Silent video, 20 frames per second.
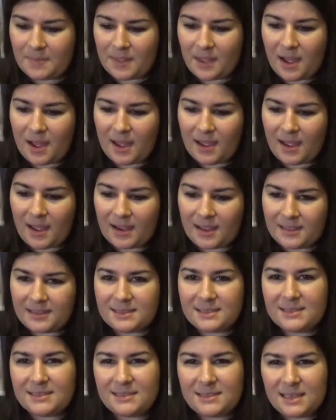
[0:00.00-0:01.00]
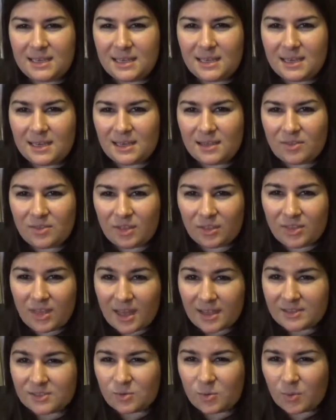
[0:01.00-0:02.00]
I can see that
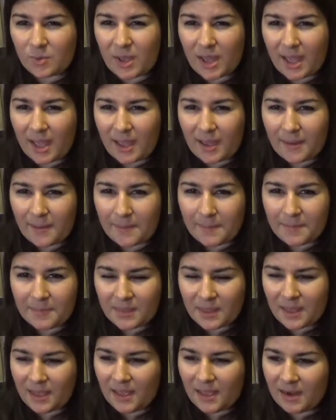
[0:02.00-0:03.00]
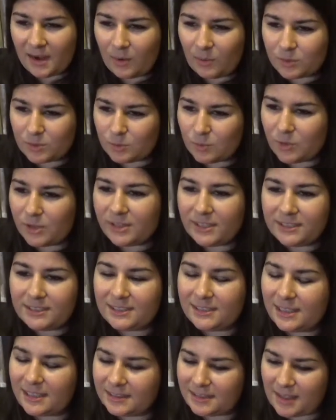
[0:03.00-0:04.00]
that's okay, and I was willing
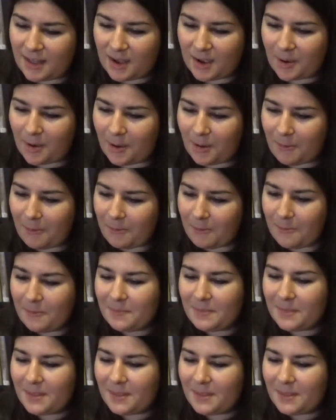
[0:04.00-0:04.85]
to let that go.